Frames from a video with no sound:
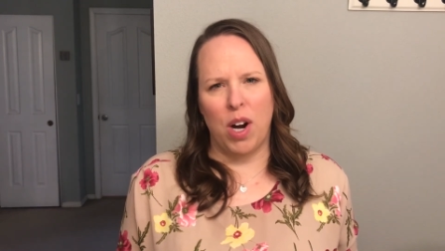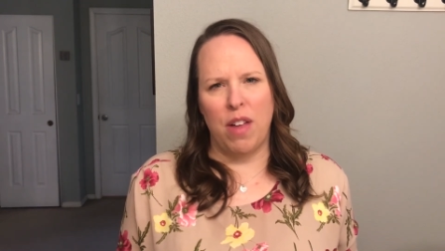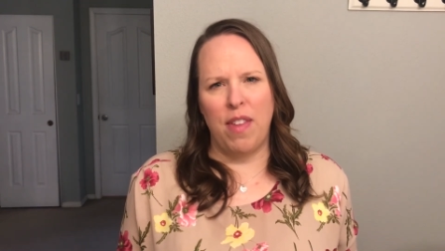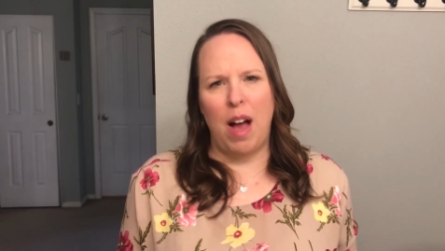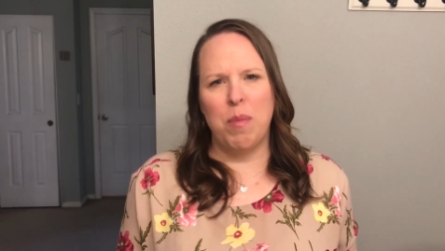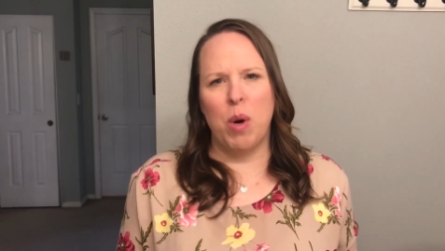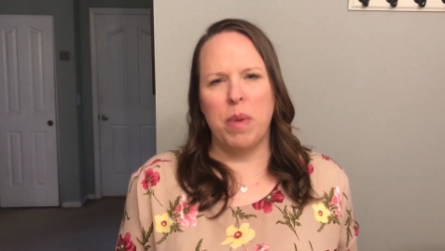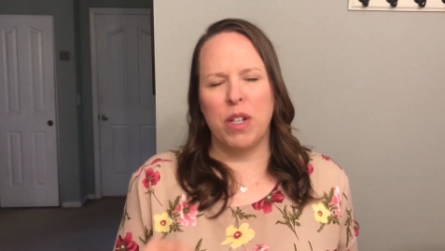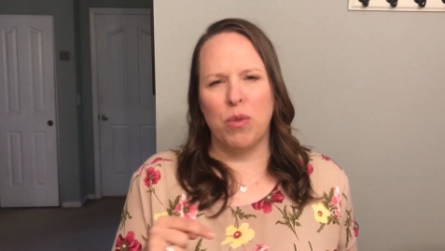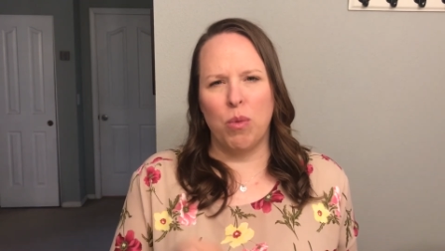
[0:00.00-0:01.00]
And that
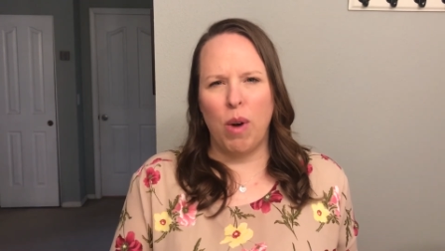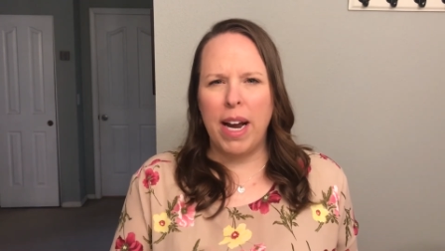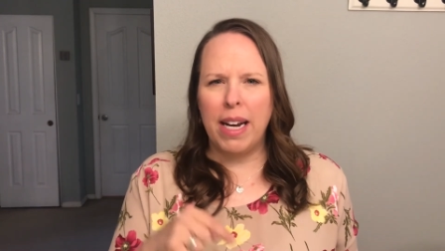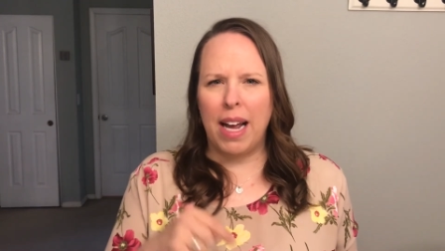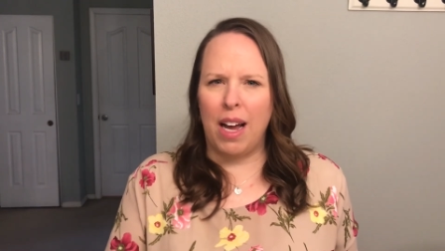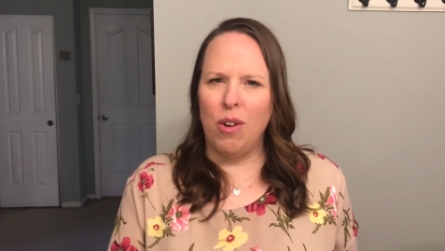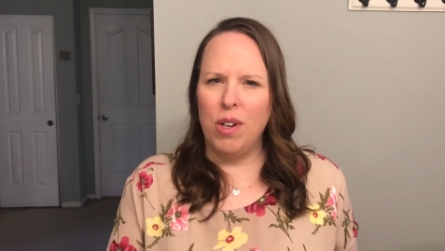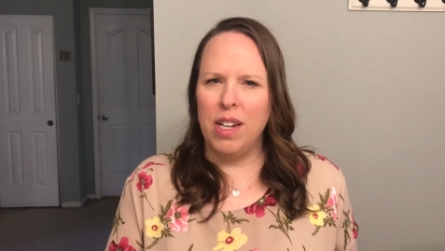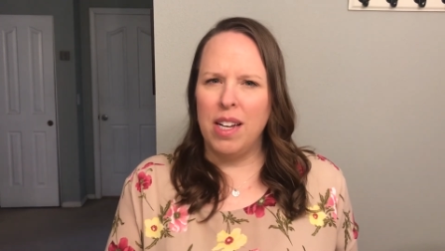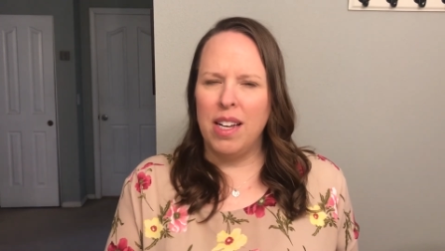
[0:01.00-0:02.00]
moment is right now.